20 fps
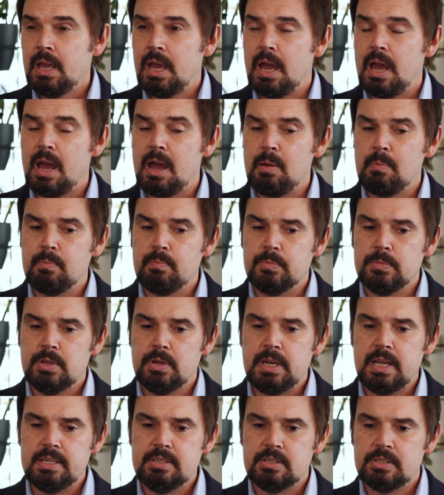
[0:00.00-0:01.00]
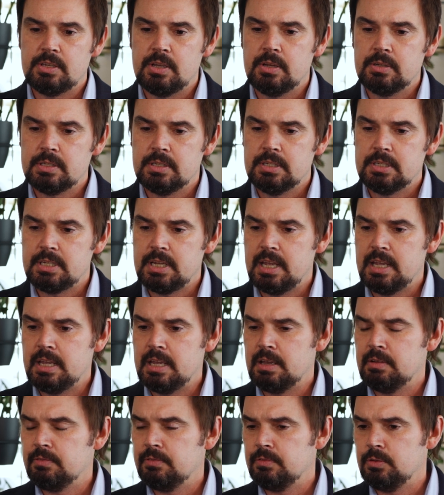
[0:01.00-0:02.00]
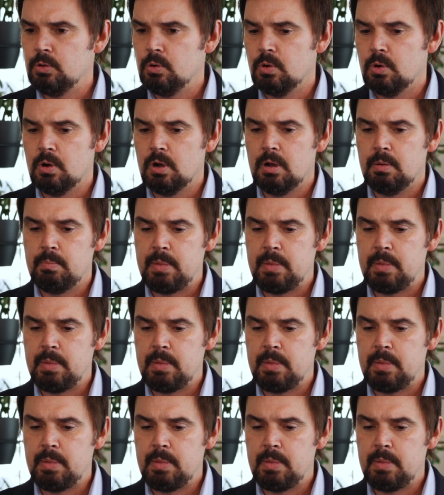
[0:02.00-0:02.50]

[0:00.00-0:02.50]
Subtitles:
You need certainty if you're